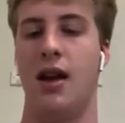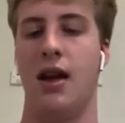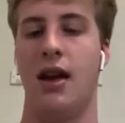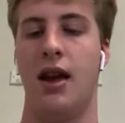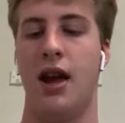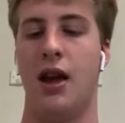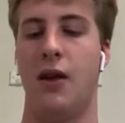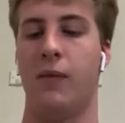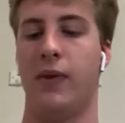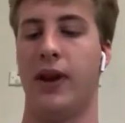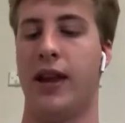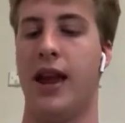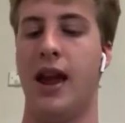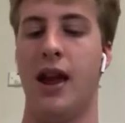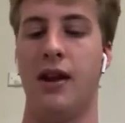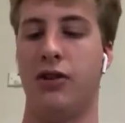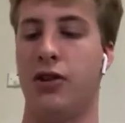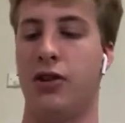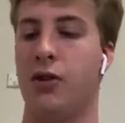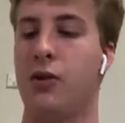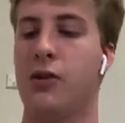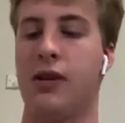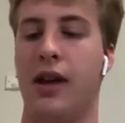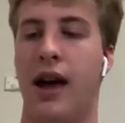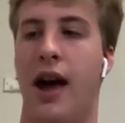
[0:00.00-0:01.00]
and we can't
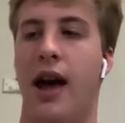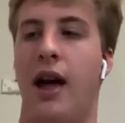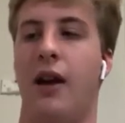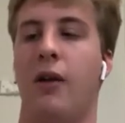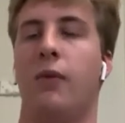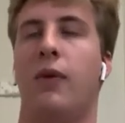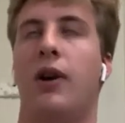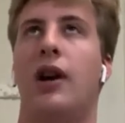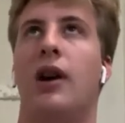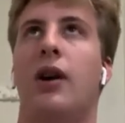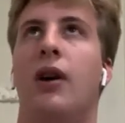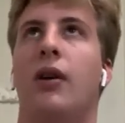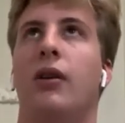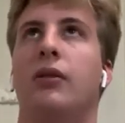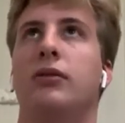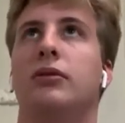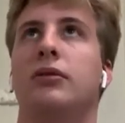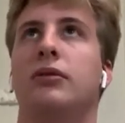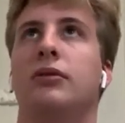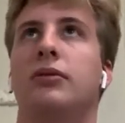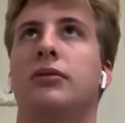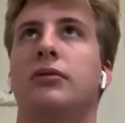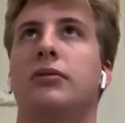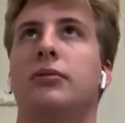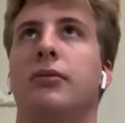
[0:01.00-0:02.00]
do that
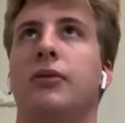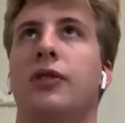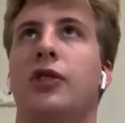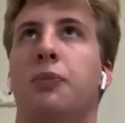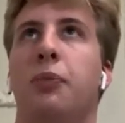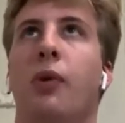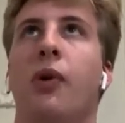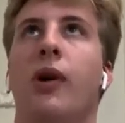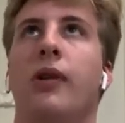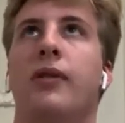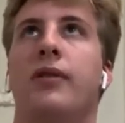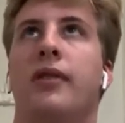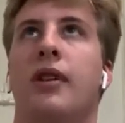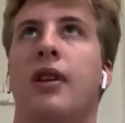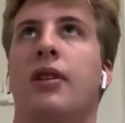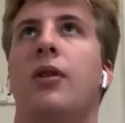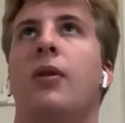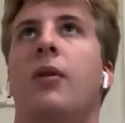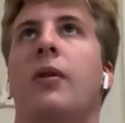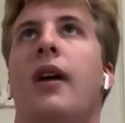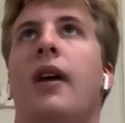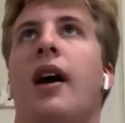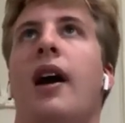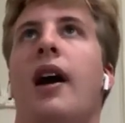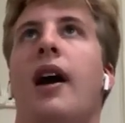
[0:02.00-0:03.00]
while sports can
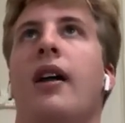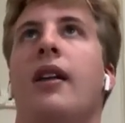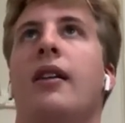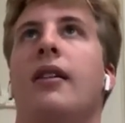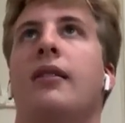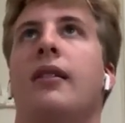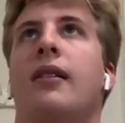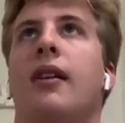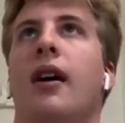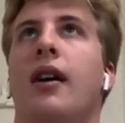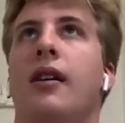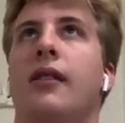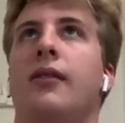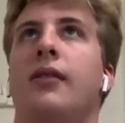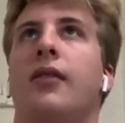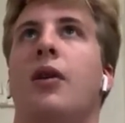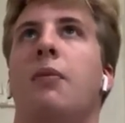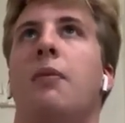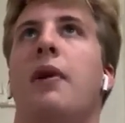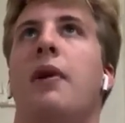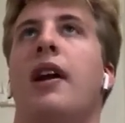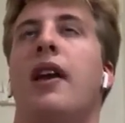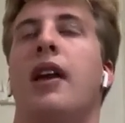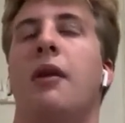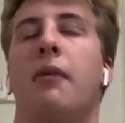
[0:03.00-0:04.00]
do that because they're
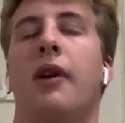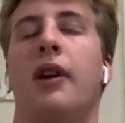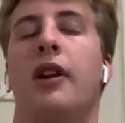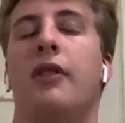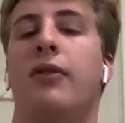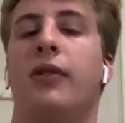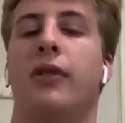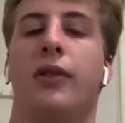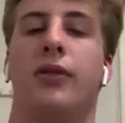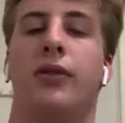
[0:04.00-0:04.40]
making money yeah, for